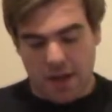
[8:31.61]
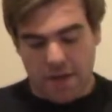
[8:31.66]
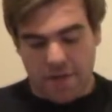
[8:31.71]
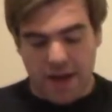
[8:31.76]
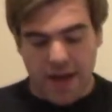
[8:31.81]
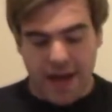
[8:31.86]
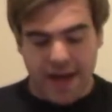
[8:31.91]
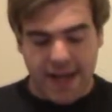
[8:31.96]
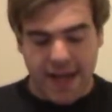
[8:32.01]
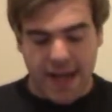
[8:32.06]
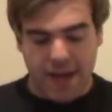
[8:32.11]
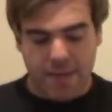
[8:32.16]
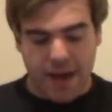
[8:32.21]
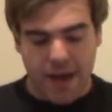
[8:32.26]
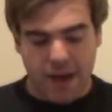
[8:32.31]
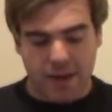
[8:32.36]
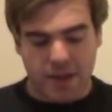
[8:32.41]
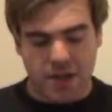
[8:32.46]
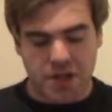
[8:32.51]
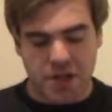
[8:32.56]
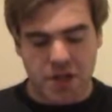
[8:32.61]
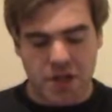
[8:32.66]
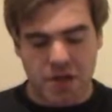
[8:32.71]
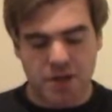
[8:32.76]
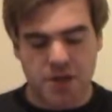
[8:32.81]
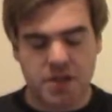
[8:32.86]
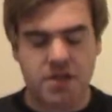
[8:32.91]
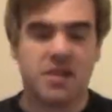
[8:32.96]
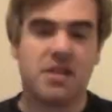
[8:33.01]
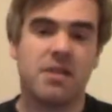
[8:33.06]
They then came out and
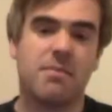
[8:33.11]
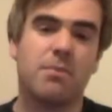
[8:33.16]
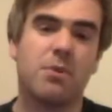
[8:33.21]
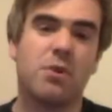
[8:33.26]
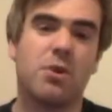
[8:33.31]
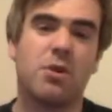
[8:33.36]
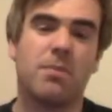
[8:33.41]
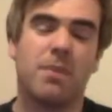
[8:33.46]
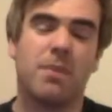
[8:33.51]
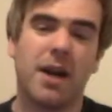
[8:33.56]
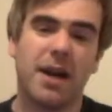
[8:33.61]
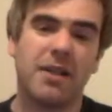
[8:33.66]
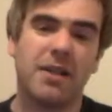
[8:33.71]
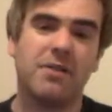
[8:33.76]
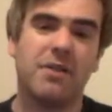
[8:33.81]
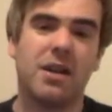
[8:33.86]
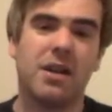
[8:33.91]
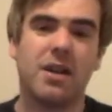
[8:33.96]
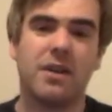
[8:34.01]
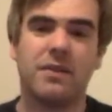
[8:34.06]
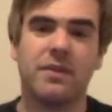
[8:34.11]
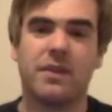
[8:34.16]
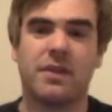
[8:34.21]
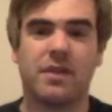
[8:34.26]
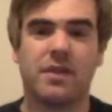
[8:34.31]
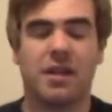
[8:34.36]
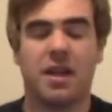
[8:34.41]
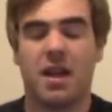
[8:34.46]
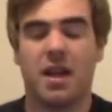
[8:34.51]
showed us some more Minecraft.